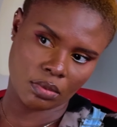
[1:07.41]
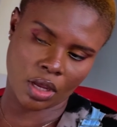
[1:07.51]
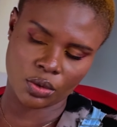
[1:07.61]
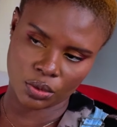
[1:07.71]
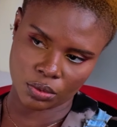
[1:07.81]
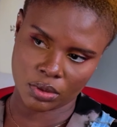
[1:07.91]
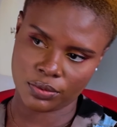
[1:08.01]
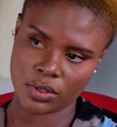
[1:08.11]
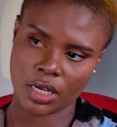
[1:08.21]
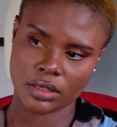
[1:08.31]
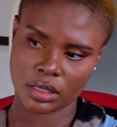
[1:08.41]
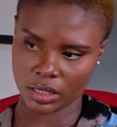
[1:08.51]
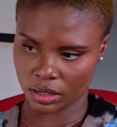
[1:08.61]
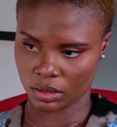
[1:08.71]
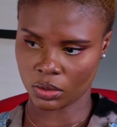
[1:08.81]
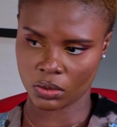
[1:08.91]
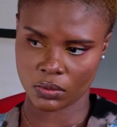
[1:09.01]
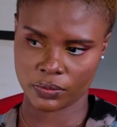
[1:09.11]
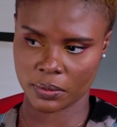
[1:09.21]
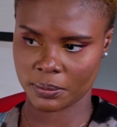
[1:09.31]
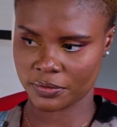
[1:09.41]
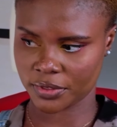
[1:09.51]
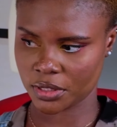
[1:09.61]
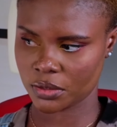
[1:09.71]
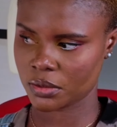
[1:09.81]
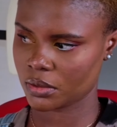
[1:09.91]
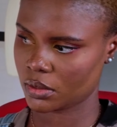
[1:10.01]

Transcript: I don't know if you guys like long form videos.